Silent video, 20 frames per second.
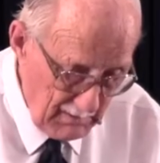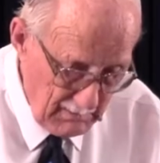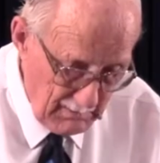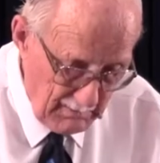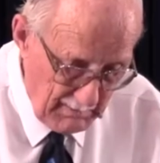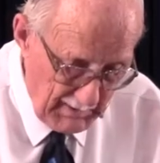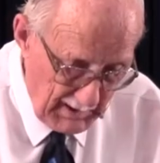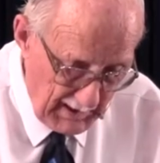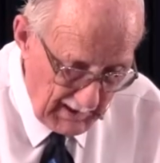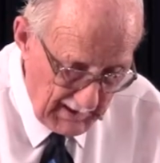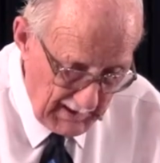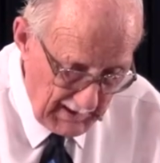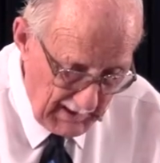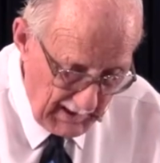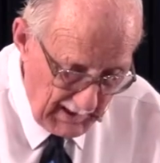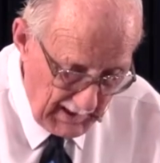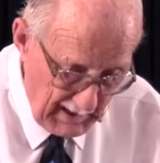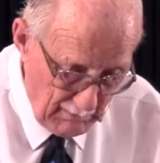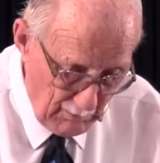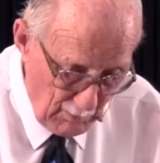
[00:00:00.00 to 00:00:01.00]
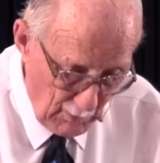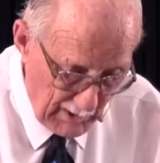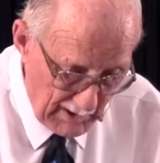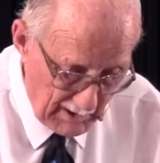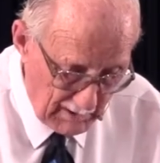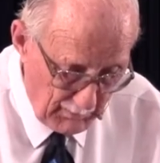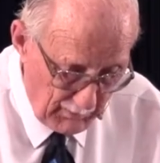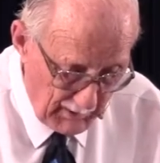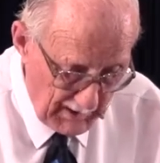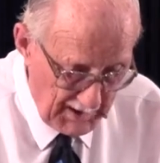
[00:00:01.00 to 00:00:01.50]
whom I am
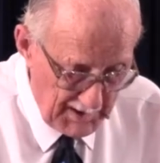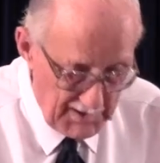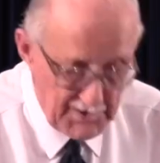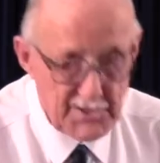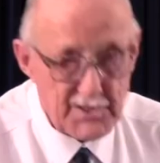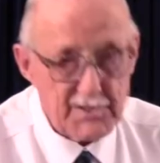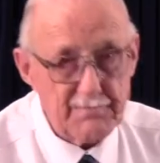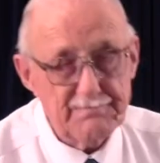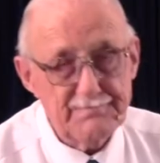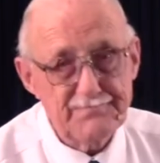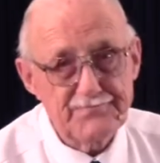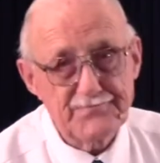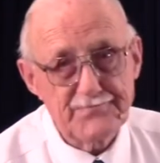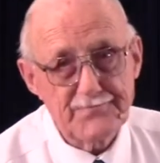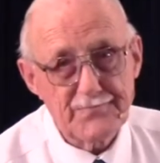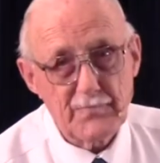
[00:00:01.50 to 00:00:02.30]
well pleased.